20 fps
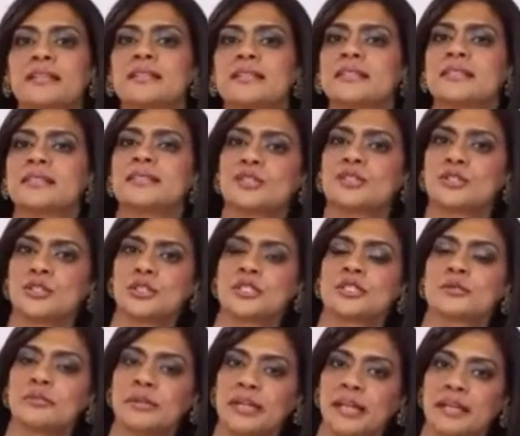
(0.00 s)
this a
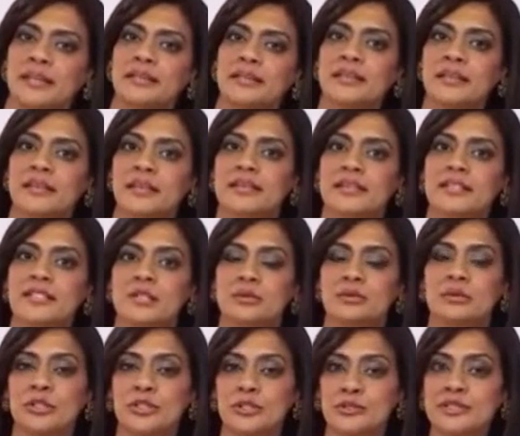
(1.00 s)
citrus blend, and so
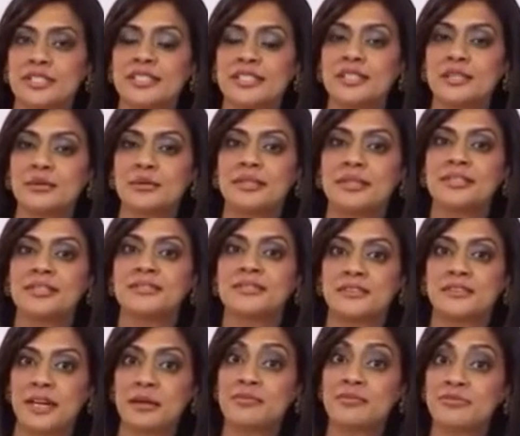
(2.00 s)
we'll use a little bit of
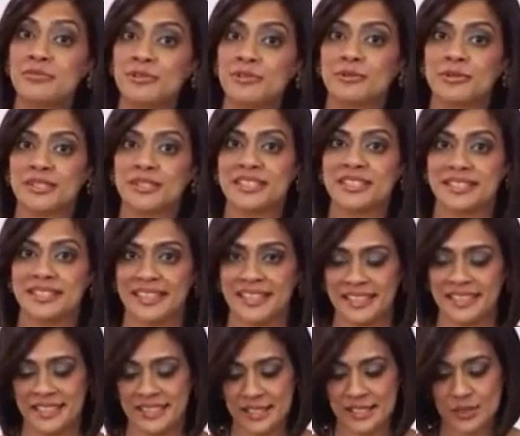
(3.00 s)
grapefruit
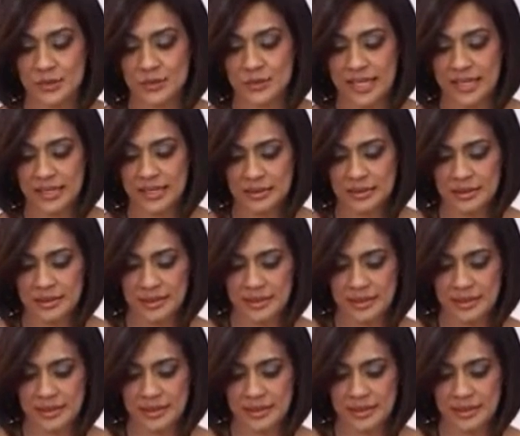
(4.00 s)
in it as well.